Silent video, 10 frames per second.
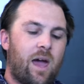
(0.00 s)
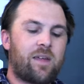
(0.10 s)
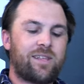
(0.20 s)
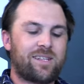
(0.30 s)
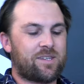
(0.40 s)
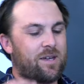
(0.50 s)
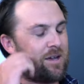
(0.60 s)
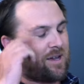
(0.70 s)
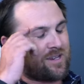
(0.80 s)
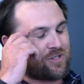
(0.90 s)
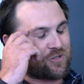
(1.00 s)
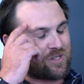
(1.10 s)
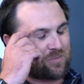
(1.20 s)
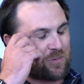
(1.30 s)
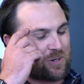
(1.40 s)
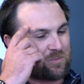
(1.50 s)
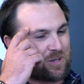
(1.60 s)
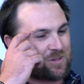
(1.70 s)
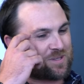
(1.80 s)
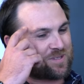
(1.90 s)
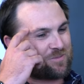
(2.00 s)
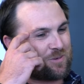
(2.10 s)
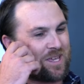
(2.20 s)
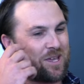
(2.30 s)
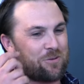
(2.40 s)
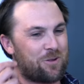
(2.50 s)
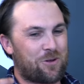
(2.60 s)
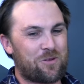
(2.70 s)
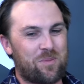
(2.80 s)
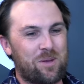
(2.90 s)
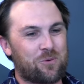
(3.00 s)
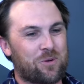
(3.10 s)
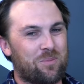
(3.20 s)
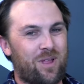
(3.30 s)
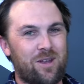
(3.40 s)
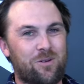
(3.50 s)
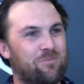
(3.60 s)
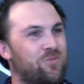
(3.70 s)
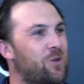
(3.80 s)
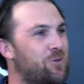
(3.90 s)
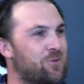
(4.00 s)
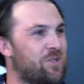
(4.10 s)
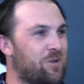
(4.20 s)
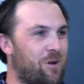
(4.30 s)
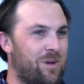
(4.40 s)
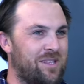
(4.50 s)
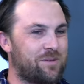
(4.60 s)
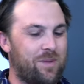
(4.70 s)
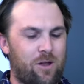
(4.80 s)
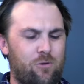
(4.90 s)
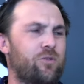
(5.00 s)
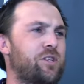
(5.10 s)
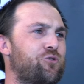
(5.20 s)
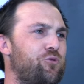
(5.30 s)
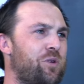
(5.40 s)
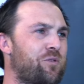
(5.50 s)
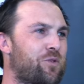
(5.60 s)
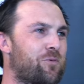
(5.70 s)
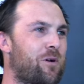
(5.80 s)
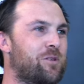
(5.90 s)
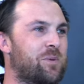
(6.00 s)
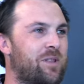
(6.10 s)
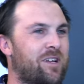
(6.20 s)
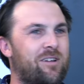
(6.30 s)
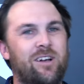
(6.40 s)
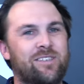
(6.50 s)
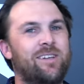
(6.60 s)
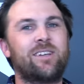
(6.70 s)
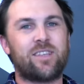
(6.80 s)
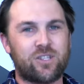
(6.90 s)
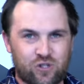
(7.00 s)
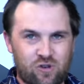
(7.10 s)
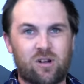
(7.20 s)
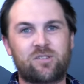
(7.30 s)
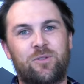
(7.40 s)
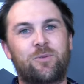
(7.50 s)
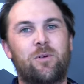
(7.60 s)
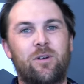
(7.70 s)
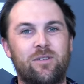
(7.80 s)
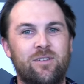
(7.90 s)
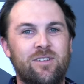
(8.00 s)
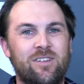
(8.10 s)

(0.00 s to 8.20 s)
I think that's a, an interesting point because we hear a lot of people complain on socials and in comments about, oh, they're too big for the roads. But like, guys, there's trucks on the road.